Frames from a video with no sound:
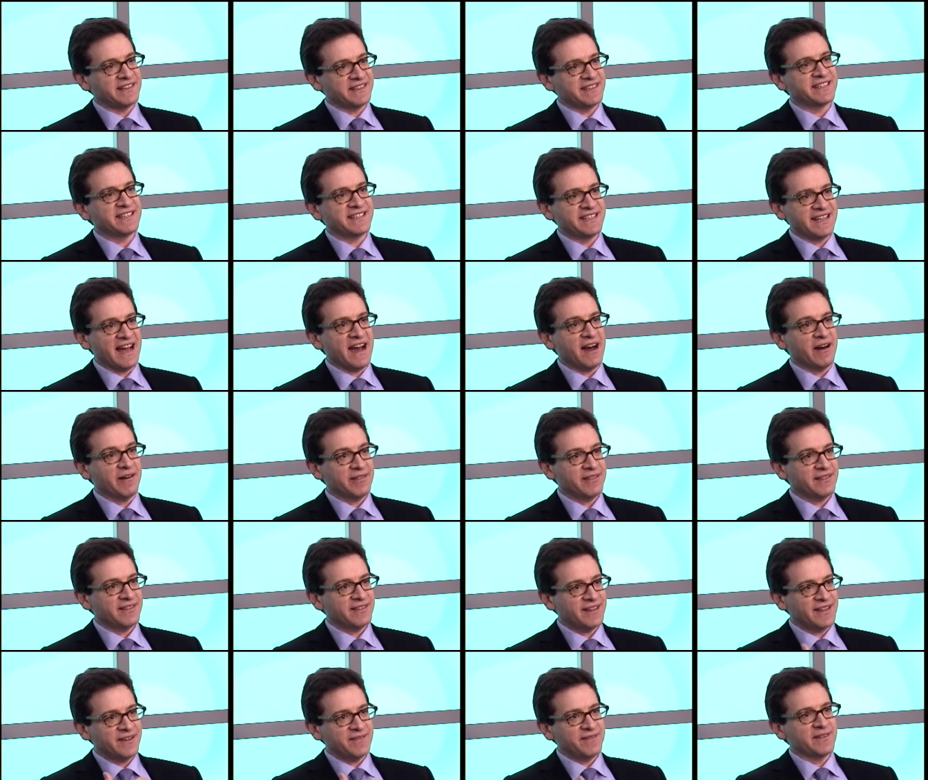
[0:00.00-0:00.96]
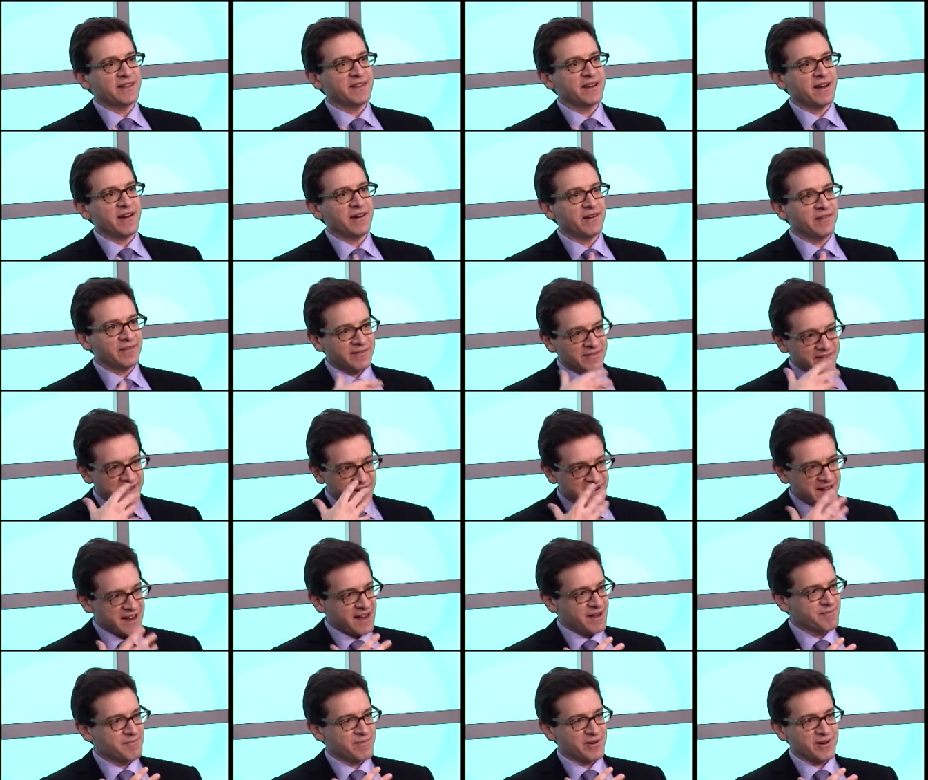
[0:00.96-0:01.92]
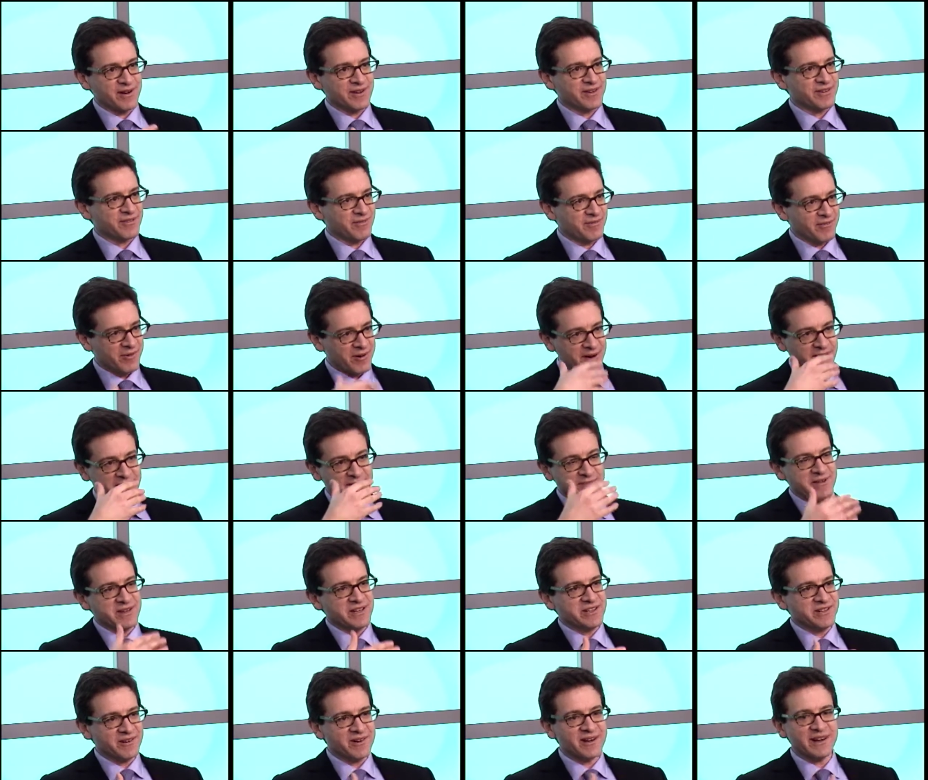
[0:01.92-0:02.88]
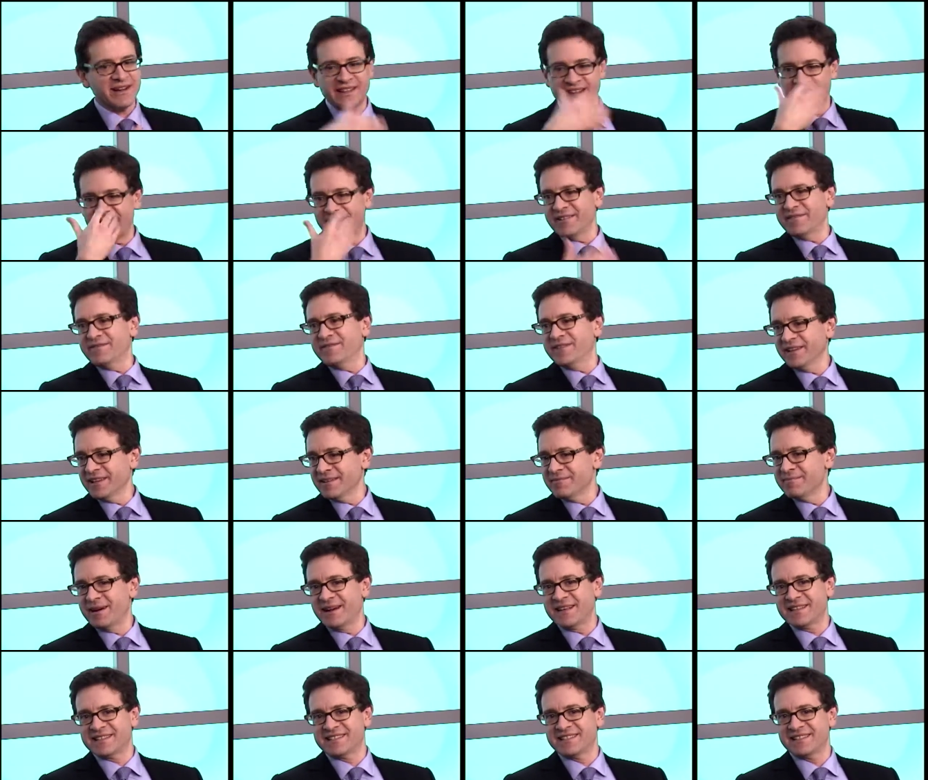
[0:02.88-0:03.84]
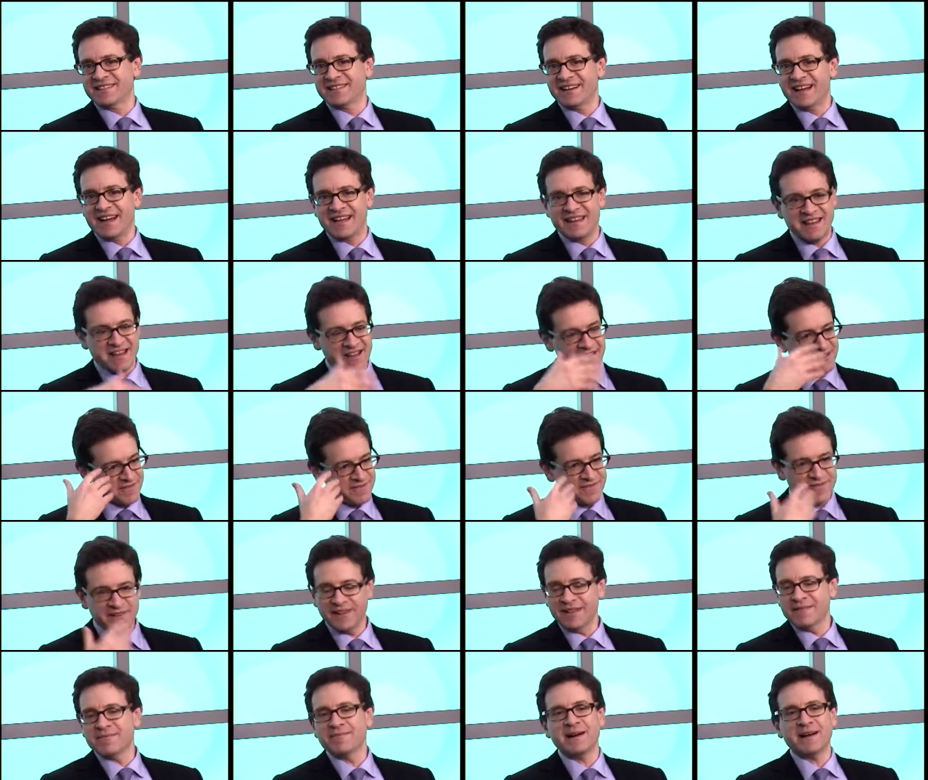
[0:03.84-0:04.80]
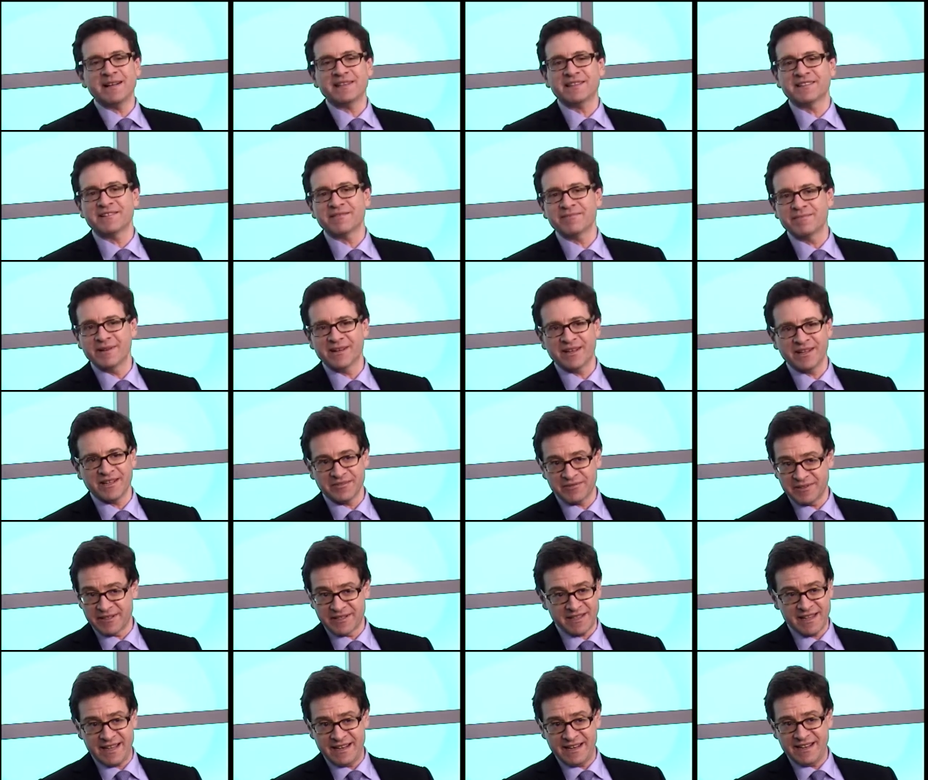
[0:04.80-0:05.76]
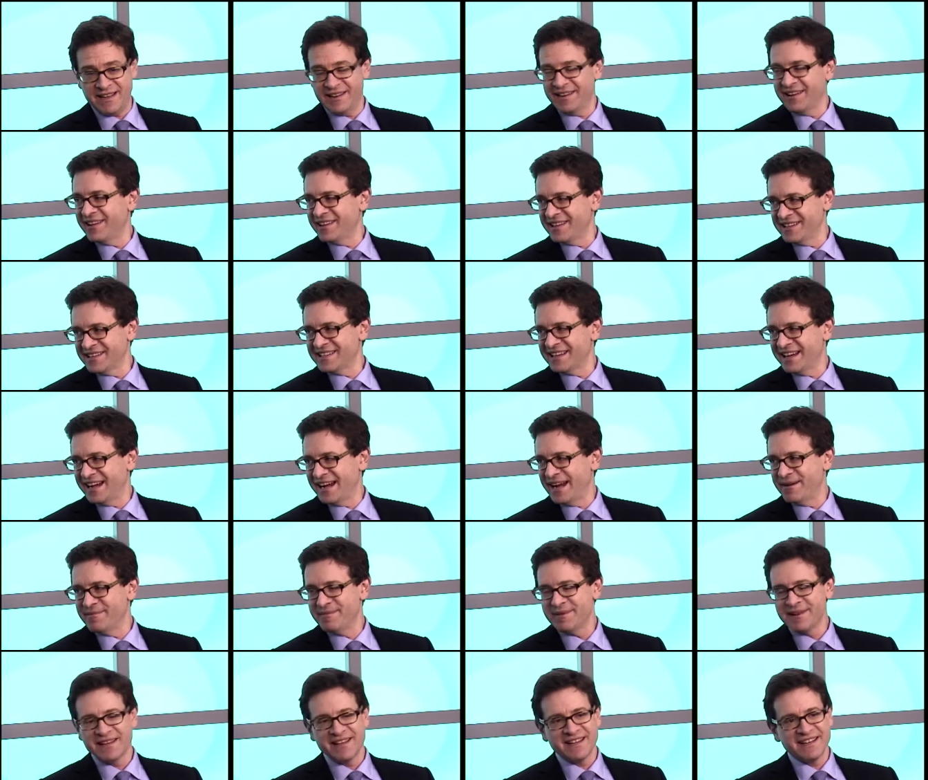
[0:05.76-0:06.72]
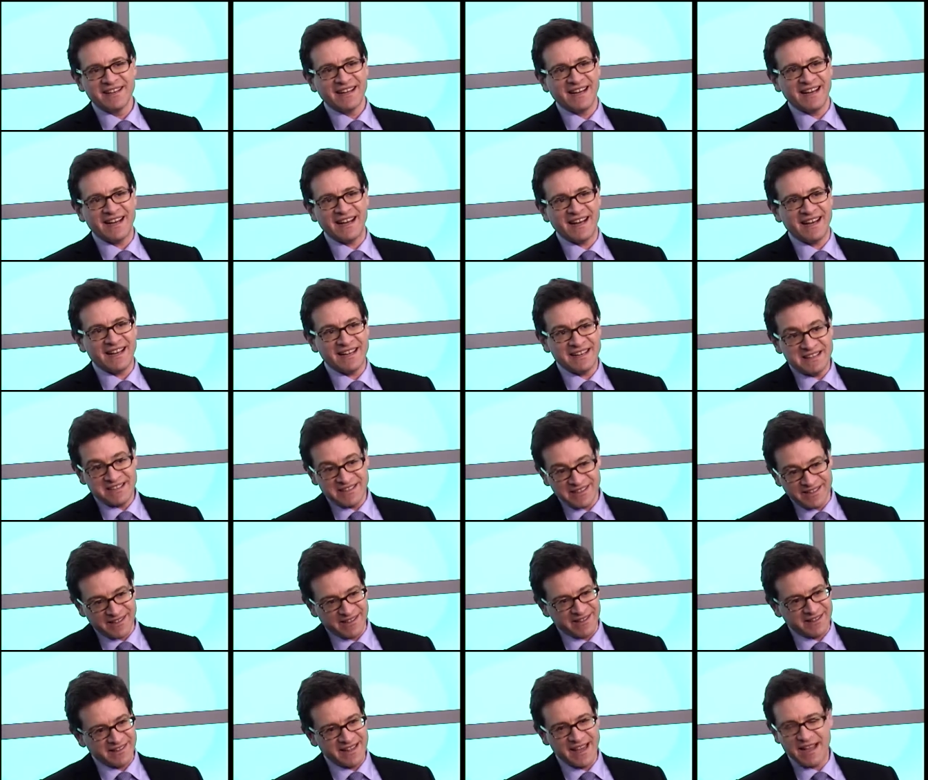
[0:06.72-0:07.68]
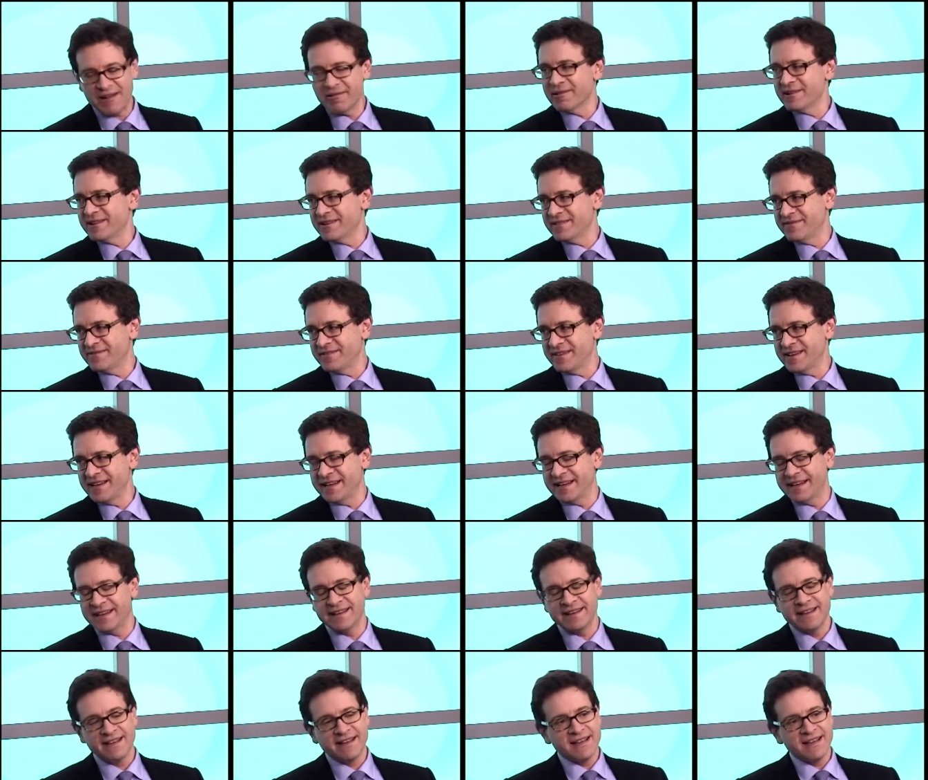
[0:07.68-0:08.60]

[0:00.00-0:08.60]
the South, even though their numbers weren't a majority, they could filibuster. And they could filibuster bills, which they did all the time until they were defeated.